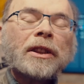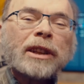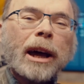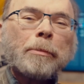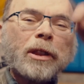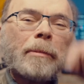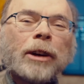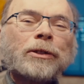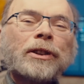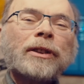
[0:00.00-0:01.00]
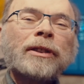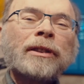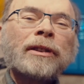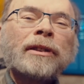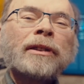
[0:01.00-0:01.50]
top of the mountain,
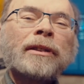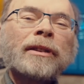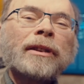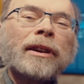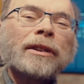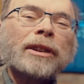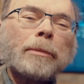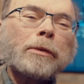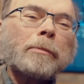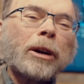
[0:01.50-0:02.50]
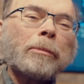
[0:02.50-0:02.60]
on top of Mount